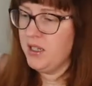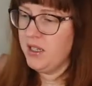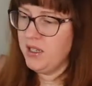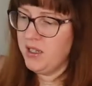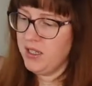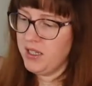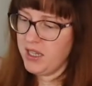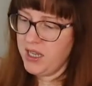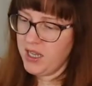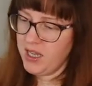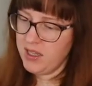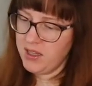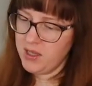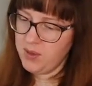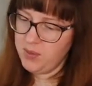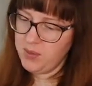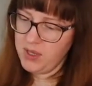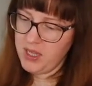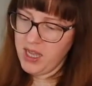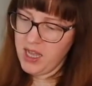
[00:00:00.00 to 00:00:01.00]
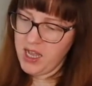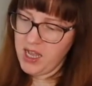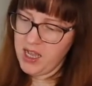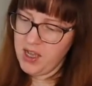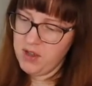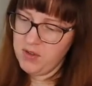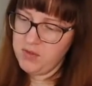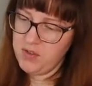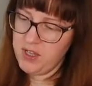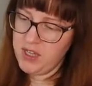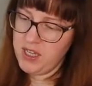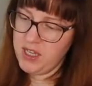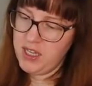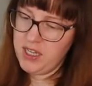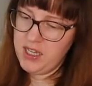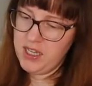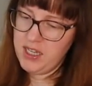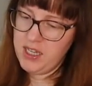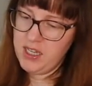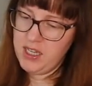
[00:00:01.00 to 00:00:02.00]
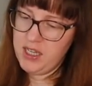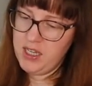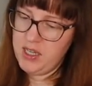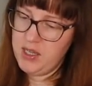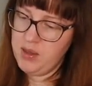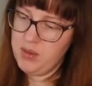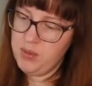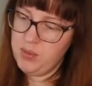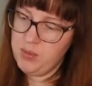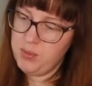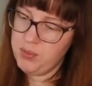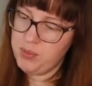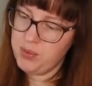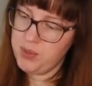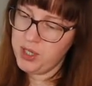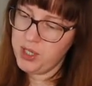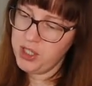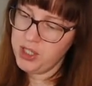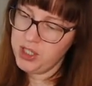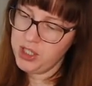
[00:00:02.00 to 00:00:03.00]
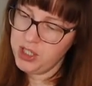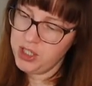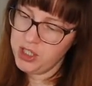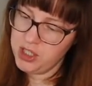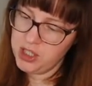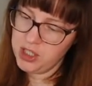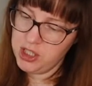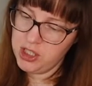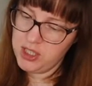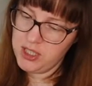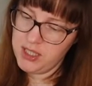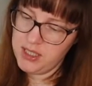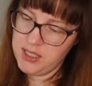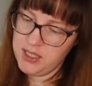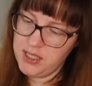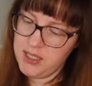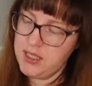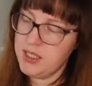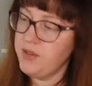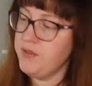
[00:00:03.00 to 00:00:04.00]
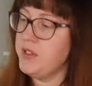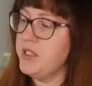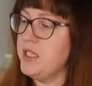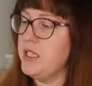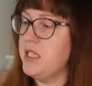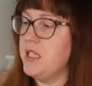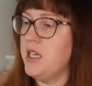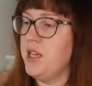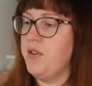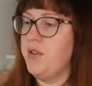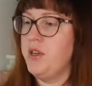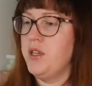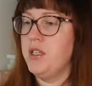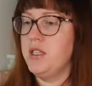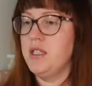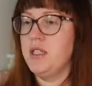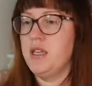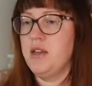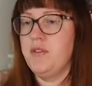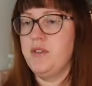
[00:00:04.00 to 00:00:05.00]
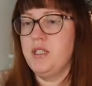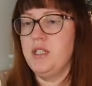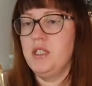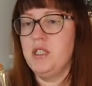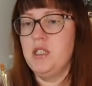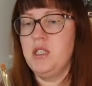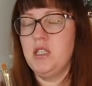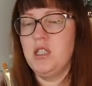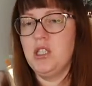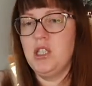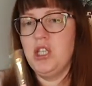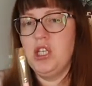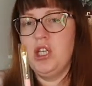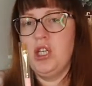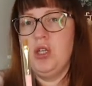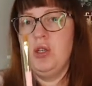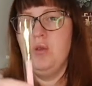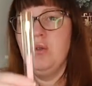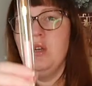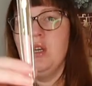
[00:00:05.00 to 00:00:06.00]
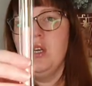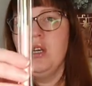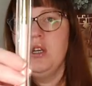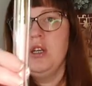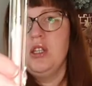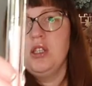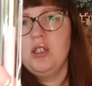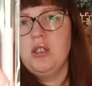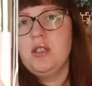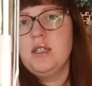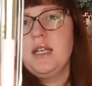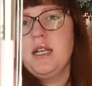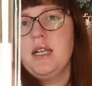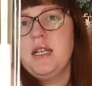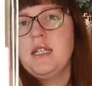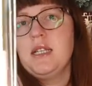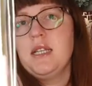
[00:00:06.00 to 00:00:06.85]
Okay, then we have a brush. This is 7072. Looks like a